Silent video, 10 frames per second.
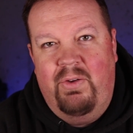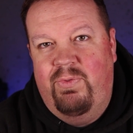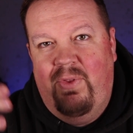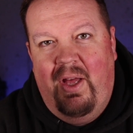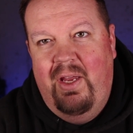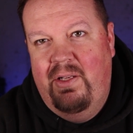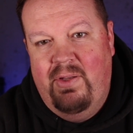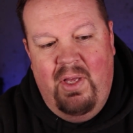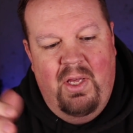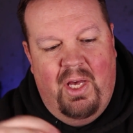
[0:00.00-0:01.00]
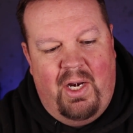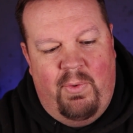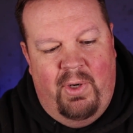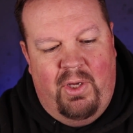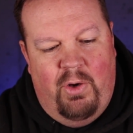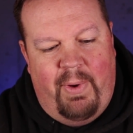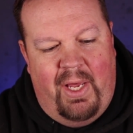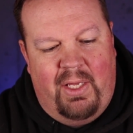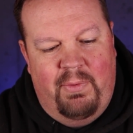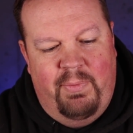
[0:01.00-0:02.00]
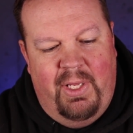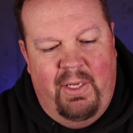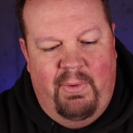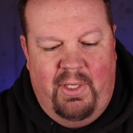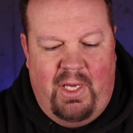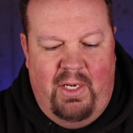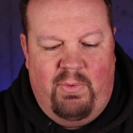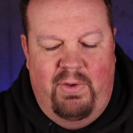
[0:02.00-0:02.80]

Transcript: in the flight and I want to go back and be able to kind of